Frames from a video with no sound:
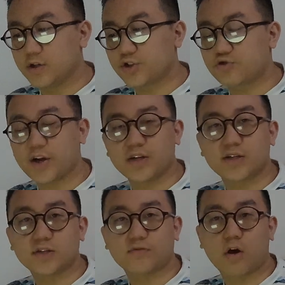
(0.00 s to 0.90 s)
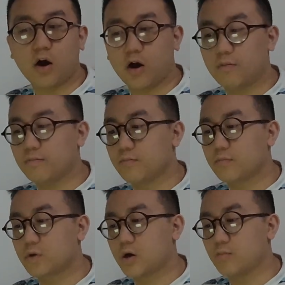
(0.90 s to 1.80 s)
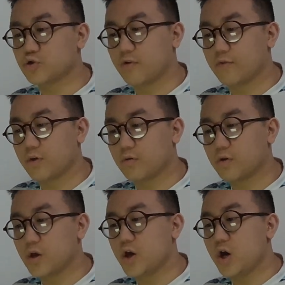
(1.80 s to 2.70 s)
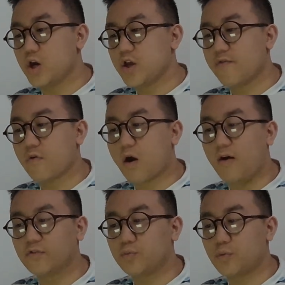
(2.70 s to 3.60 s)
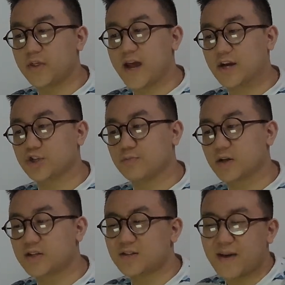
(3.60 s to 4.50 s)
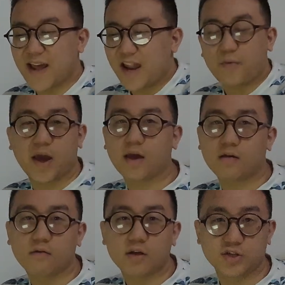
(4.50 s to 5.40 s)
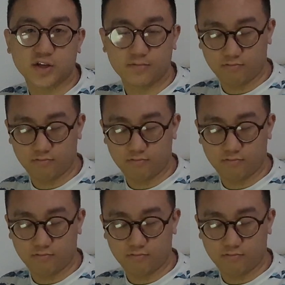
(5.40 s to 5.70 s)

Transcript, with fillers: strange sense of calm comes over you. You feel comfortable with inaction, because it doesn't matter anyway, does it?